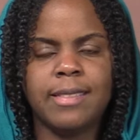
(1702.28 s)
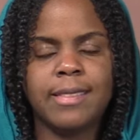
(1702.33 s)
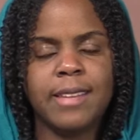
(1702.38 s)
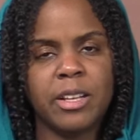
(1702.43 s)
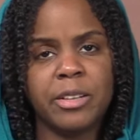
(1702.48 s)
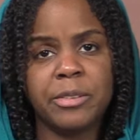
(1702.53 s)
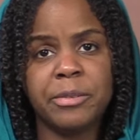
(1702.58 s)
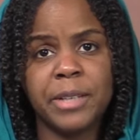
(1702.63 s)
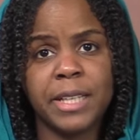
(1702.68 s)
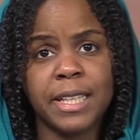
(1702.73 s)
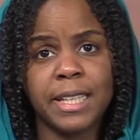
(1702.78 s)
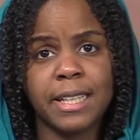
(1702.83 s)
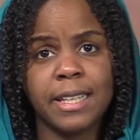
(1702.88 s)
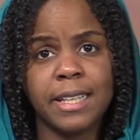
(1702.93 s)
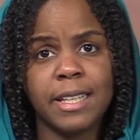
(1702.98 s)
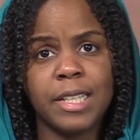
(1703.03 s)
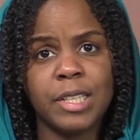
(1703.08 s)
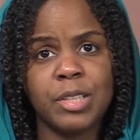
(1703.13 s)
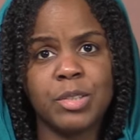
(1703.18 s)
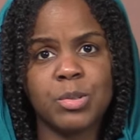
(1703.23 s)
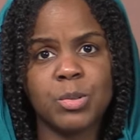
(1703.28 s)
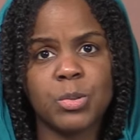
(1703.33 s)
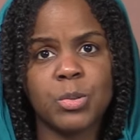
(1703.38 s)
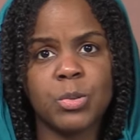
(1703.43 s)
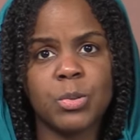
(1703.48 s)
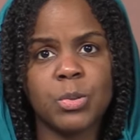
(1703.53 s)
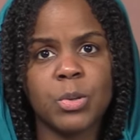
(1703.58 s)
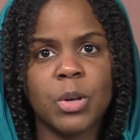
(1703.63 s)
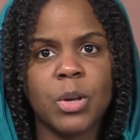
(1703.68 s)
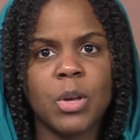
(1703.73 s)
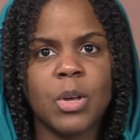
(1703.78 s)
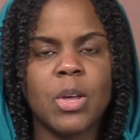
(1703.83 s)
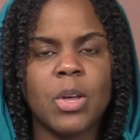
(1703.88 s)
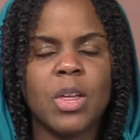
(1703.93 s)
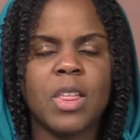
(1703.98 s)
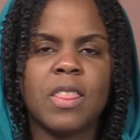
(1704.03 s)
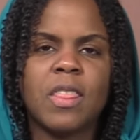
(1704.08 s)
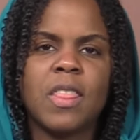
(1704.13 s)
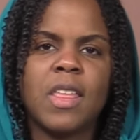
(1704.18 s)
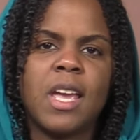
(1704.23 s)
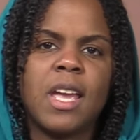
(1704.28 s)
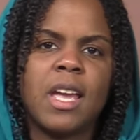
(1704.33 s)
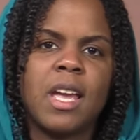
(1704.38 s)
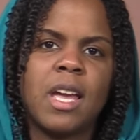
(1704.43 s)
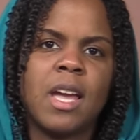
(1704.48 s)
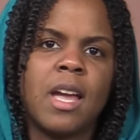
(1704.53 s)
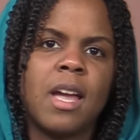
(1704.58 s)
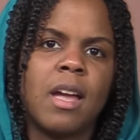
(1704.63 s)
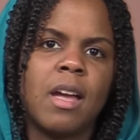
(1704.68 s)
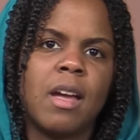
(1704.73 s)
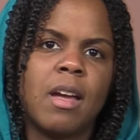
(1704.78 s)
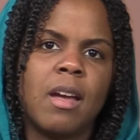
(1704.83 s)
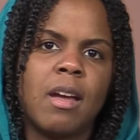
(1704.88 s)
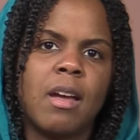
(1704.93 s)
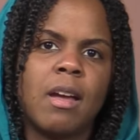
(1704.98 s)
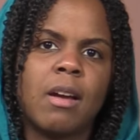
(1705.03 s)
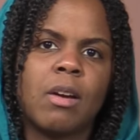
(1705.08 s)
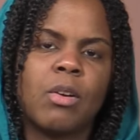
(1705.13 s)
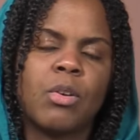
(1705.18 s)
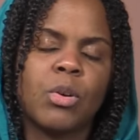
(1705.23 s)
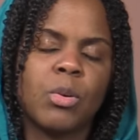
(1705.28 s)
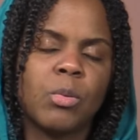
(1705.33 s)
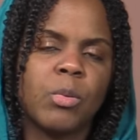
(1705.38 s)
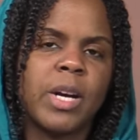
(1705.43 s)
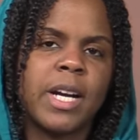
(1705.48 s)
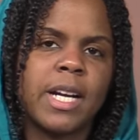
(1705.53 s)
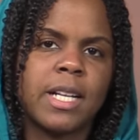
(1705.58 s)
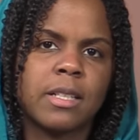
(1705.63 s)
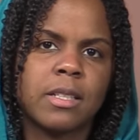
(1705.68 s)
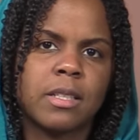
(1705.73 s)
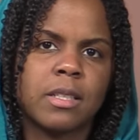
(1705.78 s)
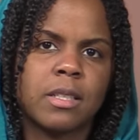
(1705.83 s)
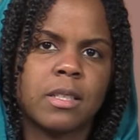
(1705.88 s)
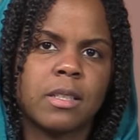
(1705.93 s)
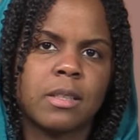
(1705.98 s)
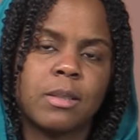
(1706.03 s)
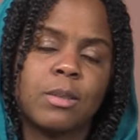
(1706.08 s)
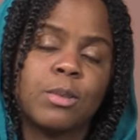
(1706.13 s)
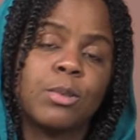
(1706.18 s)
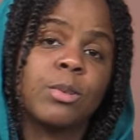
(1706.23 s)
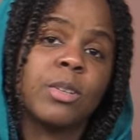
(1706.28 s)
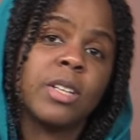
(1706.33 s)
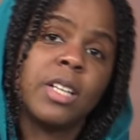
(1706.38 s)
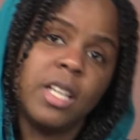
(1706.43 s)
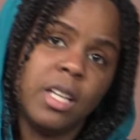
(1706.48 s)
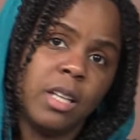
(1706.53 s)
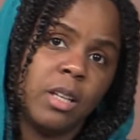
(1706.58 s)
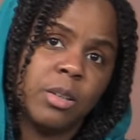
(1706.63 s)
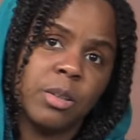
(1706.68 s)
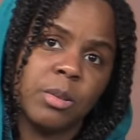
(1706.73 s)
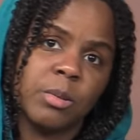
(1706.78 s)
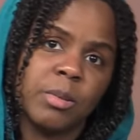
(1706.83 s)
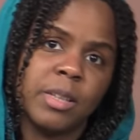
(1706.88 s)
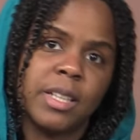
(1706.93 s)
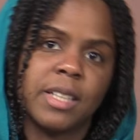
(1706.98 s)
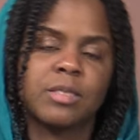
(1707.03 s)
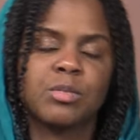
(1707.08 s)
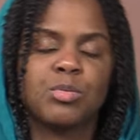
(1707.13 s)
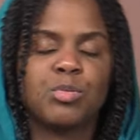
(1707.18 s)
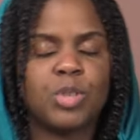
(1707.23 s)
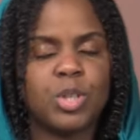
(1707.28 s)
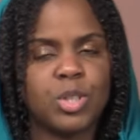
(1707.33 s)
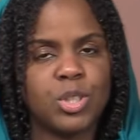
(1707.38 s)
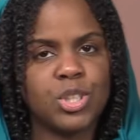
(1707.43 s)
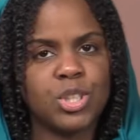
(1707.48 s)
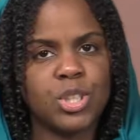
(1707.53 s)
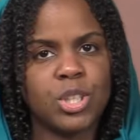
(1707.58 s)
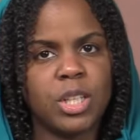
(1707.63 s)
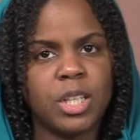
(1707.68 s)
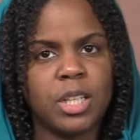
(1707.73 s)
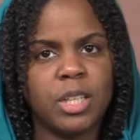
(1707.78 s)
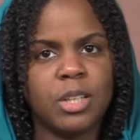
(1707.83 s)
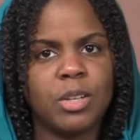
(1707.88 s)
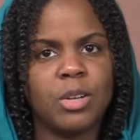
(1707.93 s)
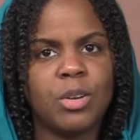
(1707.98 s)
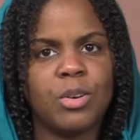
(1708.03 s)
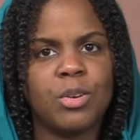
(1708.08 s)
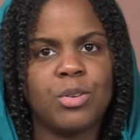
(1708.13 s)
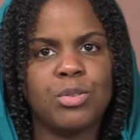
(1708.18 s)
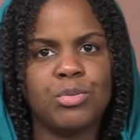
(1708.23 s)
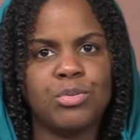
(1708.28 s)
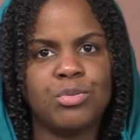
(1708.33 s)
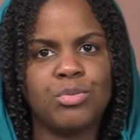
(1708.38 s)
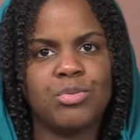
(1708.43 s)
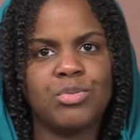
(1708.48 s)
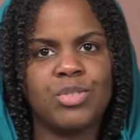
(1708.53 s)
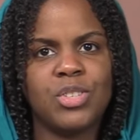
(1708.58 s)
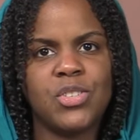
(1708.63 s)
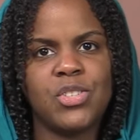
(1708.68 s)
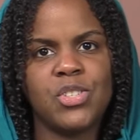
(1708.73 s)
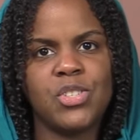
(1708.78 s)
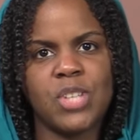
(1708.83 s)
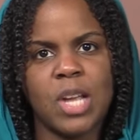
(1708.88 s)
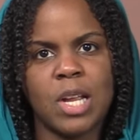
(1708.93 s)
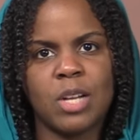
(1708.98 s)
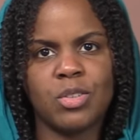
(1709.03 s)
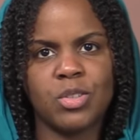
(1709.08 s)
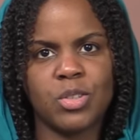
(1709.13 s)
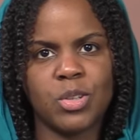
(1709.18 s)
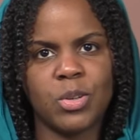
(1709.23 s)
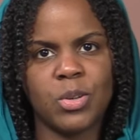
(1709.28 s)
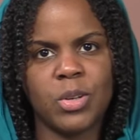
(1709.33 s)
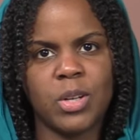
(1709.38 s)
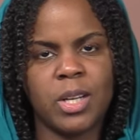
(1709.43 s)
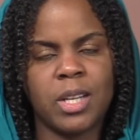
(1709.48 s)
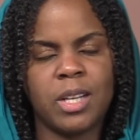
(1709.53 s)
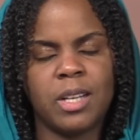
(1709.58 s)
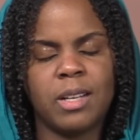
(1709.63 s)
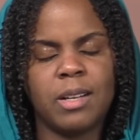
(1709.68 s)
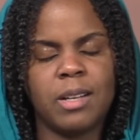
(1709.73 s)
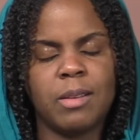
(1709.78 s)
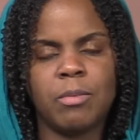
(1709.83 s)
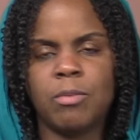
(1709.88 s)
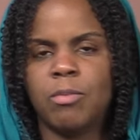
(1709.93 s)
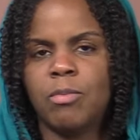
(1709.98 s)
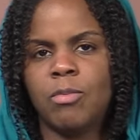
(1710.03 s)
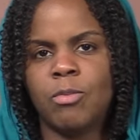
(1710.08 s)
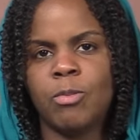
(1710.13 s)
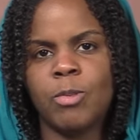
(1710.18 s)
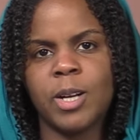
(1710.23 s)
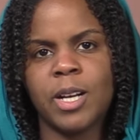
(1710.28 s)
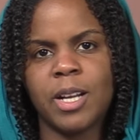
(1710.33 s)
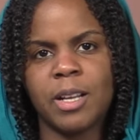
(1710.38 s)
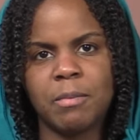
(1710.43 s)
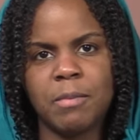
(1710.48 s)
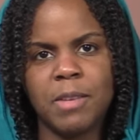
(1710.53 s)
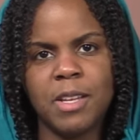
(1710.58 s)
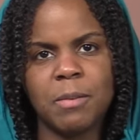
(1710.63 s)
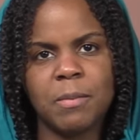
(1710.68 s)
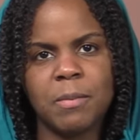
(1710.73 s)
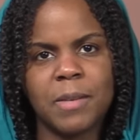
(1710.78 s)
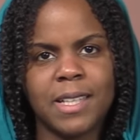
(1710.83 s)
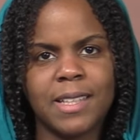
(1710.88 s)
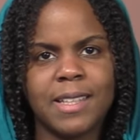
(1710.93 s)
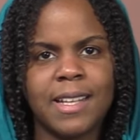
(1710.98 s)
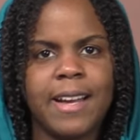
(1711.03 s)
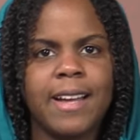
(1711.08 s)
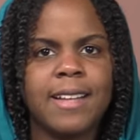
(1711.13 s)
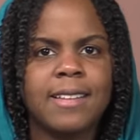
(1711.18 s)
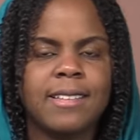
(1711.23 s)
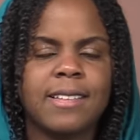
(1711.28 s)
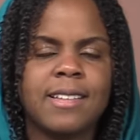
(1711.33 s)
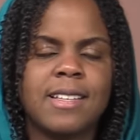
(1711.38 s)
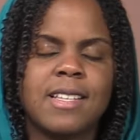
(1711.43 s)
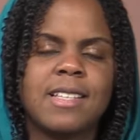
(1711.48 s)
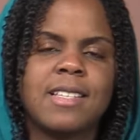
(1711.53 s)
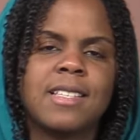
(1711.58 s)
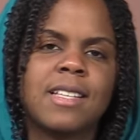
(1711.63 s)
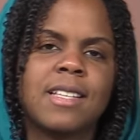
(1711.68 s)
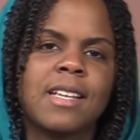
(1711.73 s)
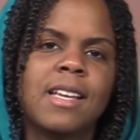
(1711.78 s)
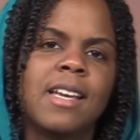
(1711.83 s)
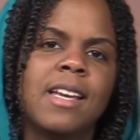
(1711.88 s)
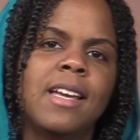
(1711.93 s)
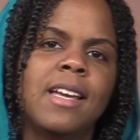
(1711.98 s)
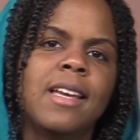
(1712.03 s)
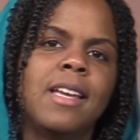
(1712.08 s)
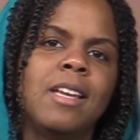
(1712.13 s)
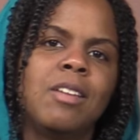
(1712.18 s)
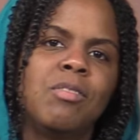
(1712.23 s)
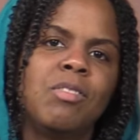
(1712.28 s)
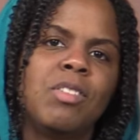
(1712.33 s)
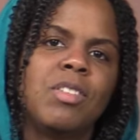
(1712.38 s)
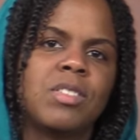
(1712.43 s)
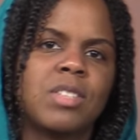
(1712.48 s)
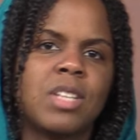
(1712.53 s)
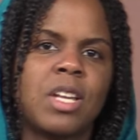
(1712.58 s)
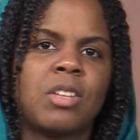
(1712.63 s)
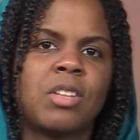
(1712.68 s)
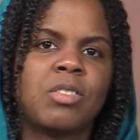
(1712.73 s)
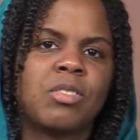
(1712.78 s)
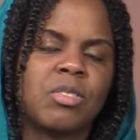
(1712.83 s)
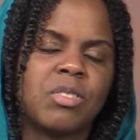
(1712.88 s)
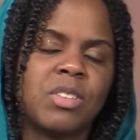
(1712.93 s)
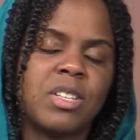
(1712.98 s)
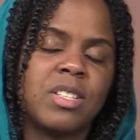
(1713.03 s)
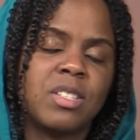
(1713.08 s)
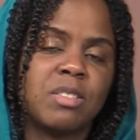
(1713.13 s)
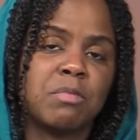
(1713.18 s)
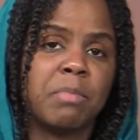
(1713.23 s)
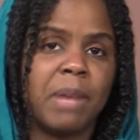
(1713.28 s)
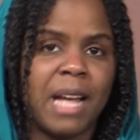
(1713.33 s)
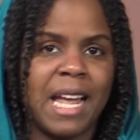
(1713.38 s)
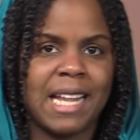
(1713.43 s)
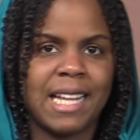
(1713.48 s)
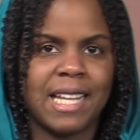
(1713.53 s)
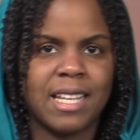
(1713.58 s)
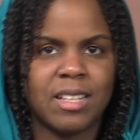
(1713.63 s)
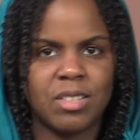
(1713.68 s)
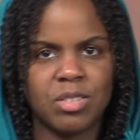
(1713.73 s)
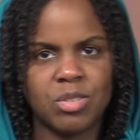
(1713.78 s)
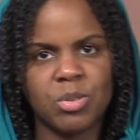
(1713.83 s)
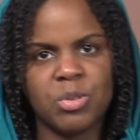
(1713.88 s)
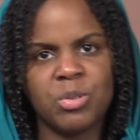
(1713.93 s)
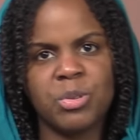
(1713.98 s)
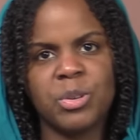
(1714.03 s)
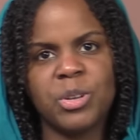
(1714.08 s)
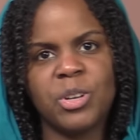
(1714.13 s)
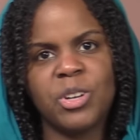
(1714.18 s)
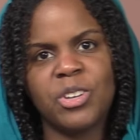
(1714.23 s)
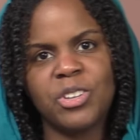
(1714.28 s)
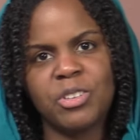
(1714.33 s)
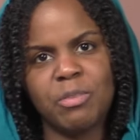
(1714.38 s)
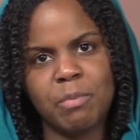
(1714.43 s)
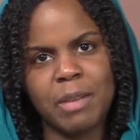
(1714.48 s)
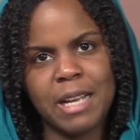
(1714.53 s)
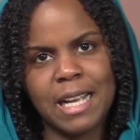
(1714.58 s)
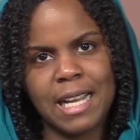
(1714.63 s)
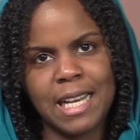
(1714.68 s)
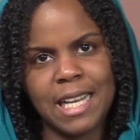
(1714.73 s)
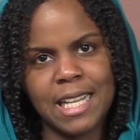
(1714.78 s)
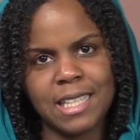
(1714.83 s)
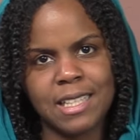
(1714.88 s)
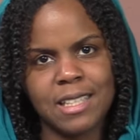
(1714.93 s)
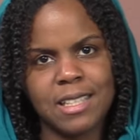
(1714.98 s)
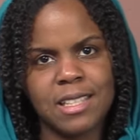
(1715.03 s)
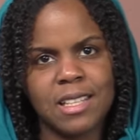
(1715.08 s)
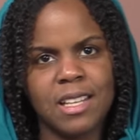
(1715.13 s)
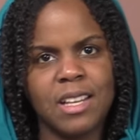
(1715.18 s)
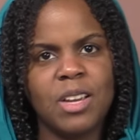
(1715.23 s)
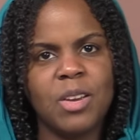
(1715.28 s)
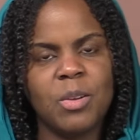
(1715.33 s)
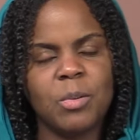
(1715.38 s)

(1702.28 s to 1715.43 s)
delving into the correct or incorrect functioning of the center. And what I mean by that is if the center is balanced or unbalanced.